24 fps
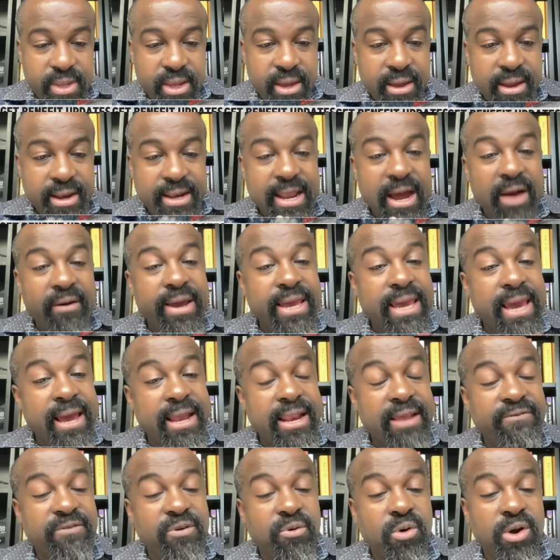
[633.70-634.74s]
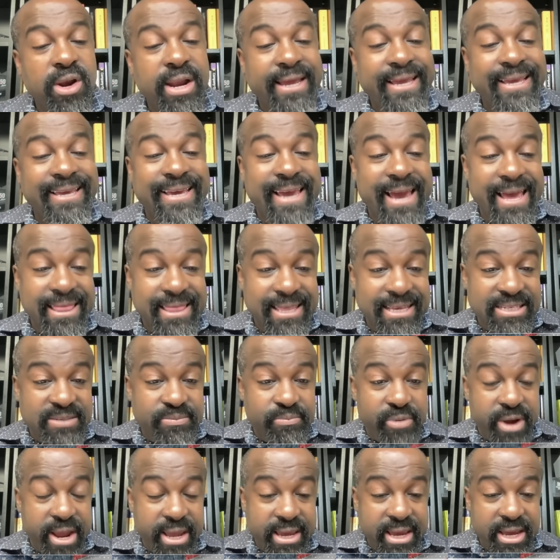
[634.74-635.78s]
Now, again, if you want to get this
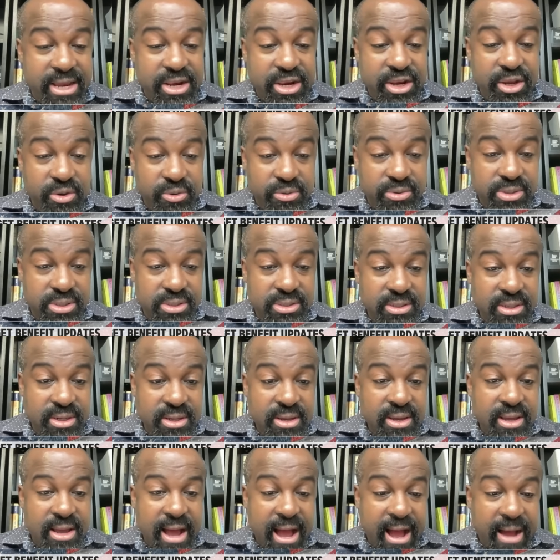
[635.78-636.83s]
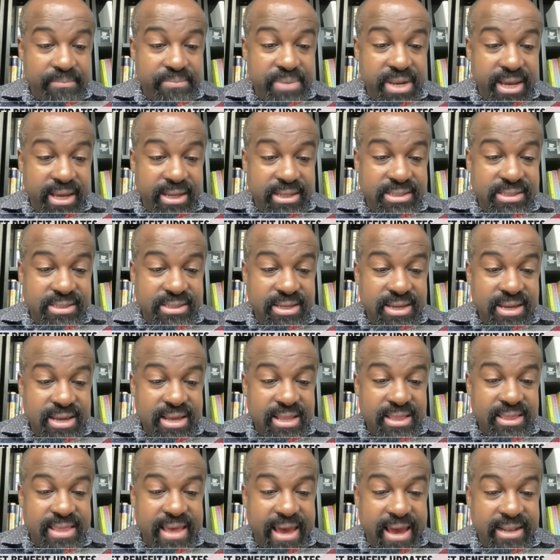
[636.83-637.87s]
breaking news updates,
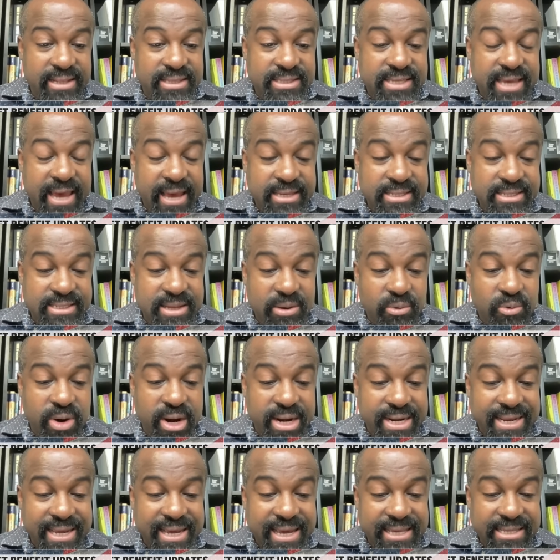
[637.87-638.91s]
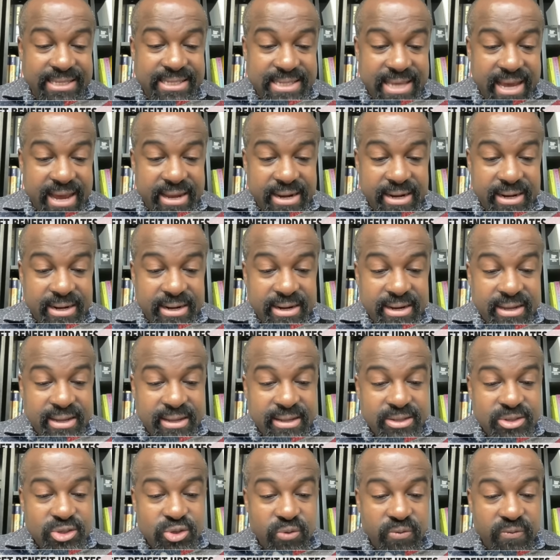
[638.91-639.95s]
then text the word insider
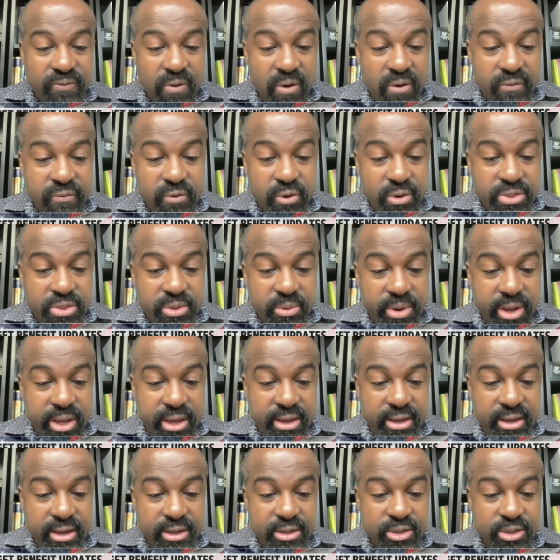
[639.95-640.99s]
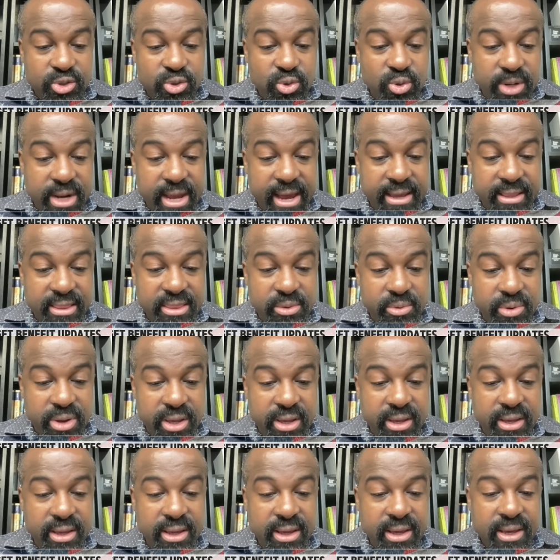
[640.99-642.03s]
to
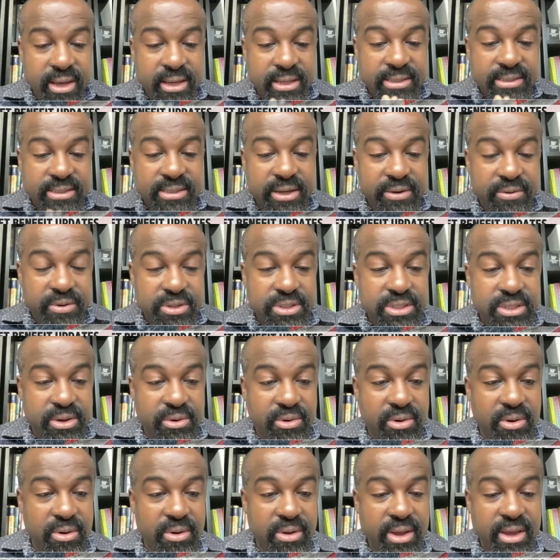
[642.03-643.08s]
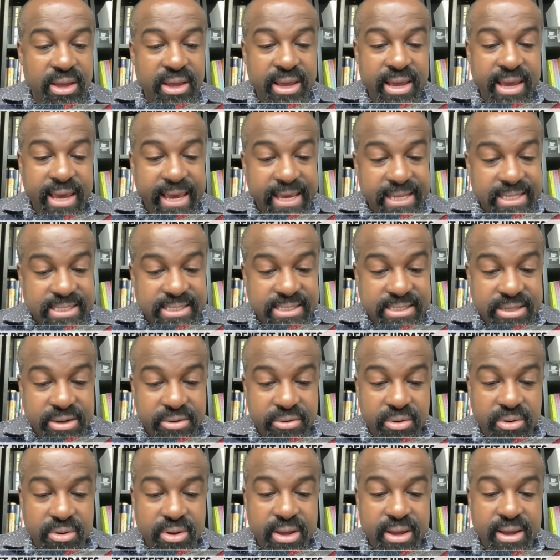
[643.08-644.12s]

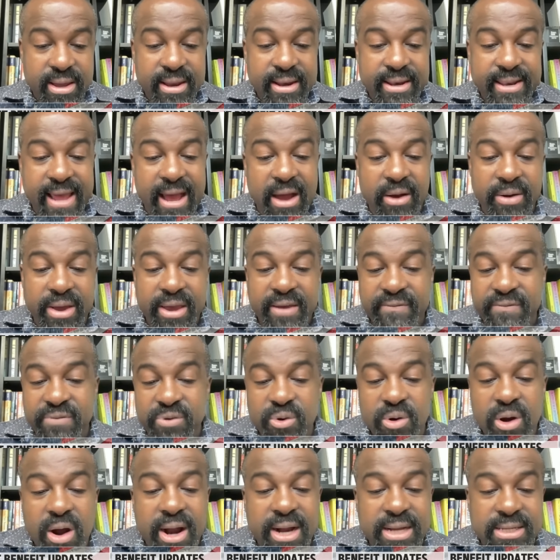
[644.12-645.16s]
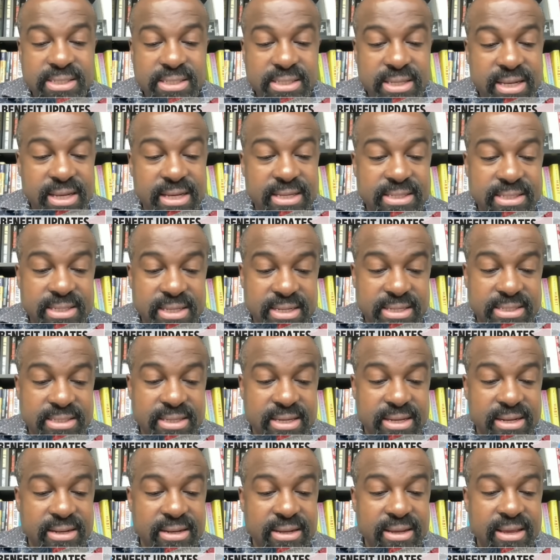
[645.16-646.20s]
443-293-0080. Now, if you are a senior
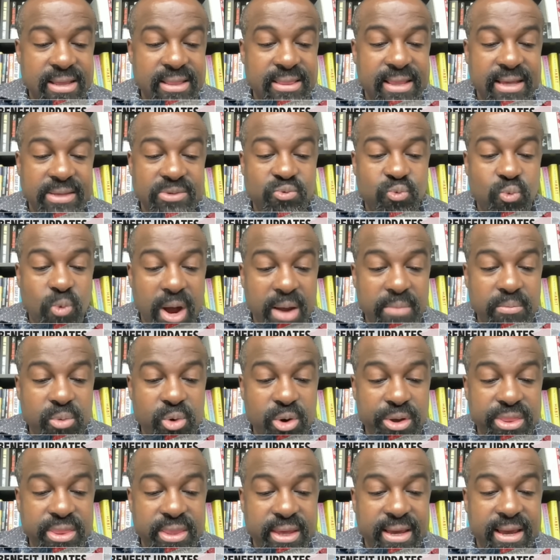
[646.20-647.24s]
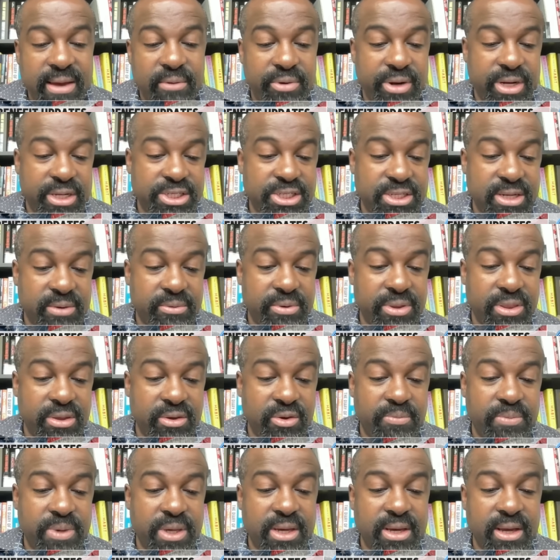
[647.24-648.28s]
citizen, there's one more thing I want to share with you,
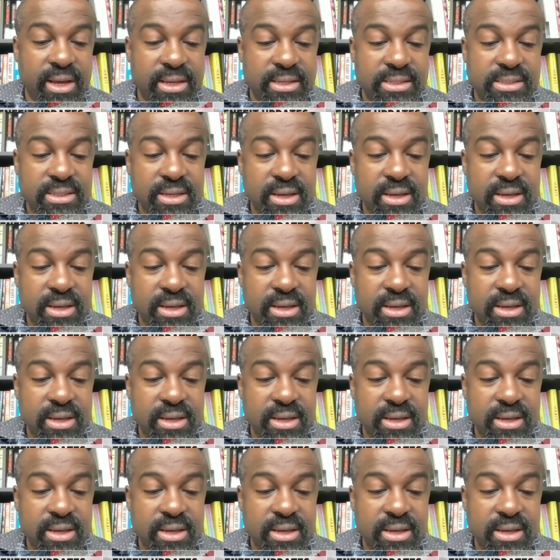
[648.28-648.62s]
because